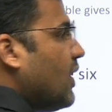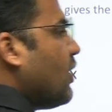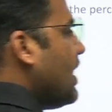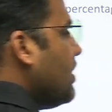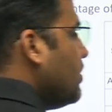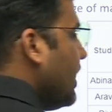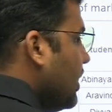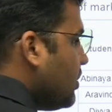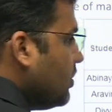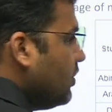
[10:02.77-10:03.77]
what do I
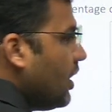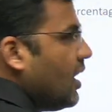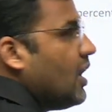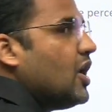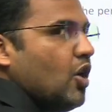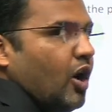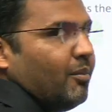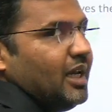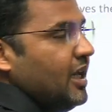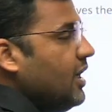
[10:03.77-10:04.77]
need to do?
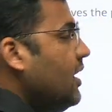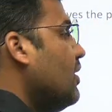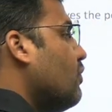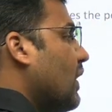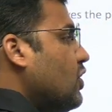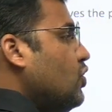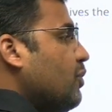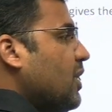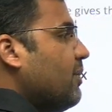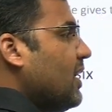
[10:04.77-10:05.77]
Normally, what
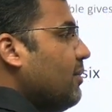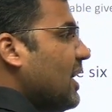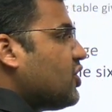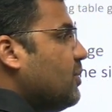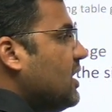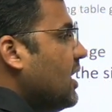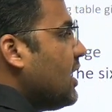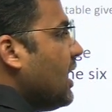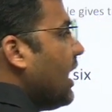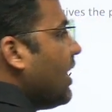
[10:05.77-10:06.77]
you people must be
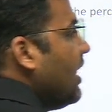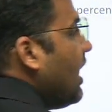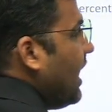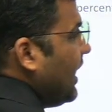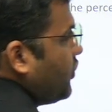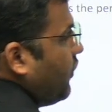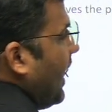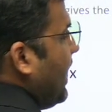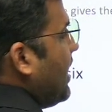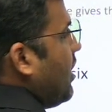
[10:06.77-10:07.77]
thinking, let's
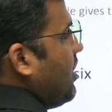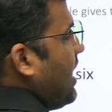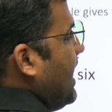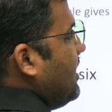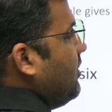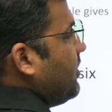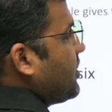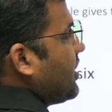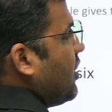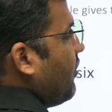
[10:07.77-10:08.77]
find out
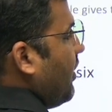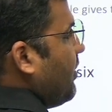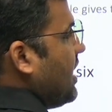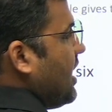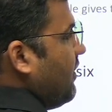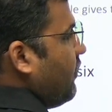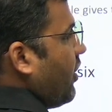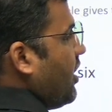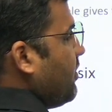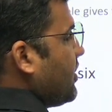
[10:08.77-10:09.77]
90% of Abhinay,
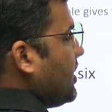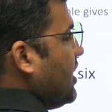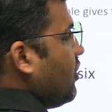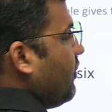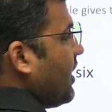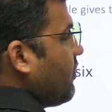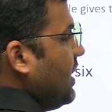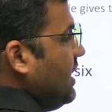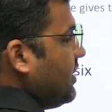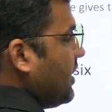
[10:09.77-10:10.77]
40% of
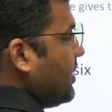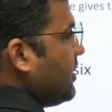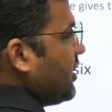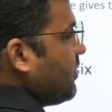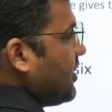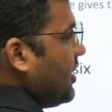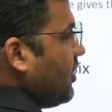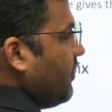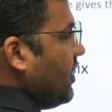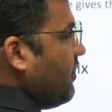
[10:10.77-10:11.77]
Arvind, 66%
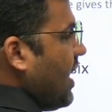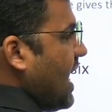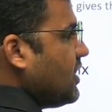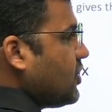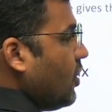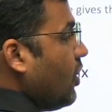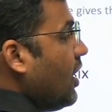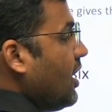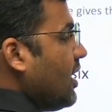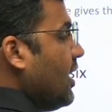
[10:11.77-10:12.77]
of Divya, and so
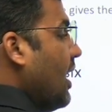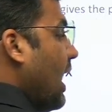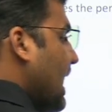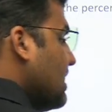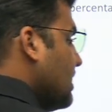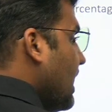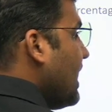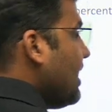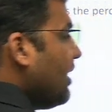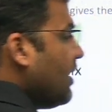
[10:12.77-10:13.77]
on, and
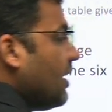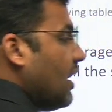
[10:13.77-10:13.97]
then